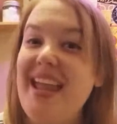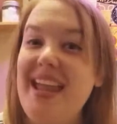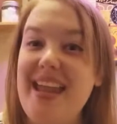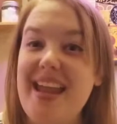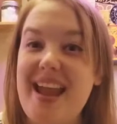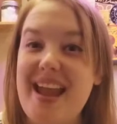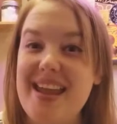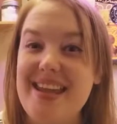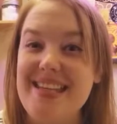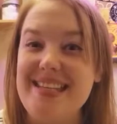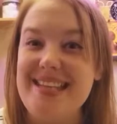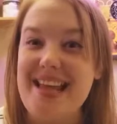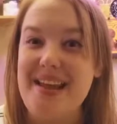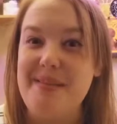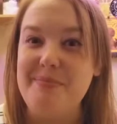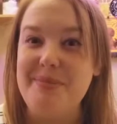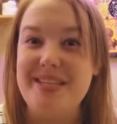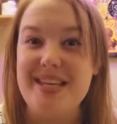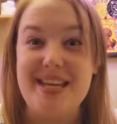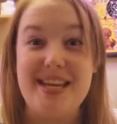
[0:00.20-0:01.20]
Hey guys,
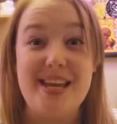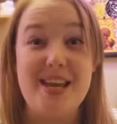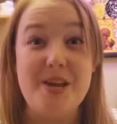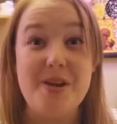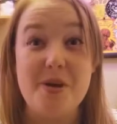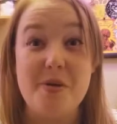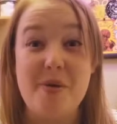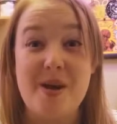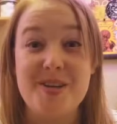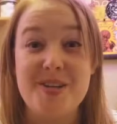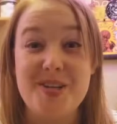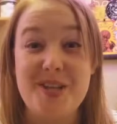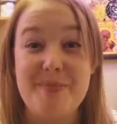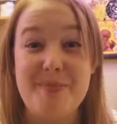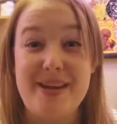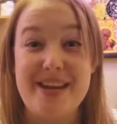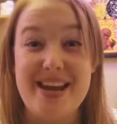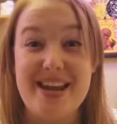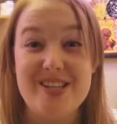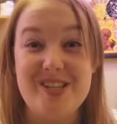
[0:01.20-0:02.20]
I'm Sydney and you're watching the
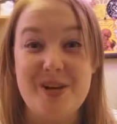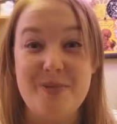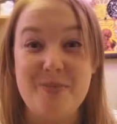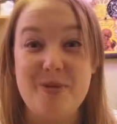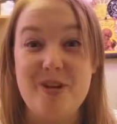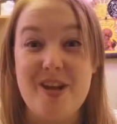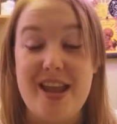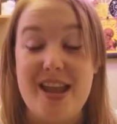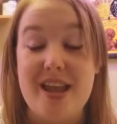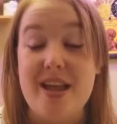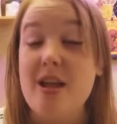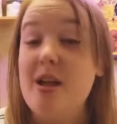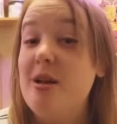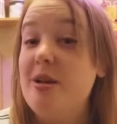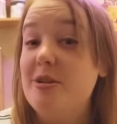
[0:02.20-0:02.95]
Midnight Jamboree.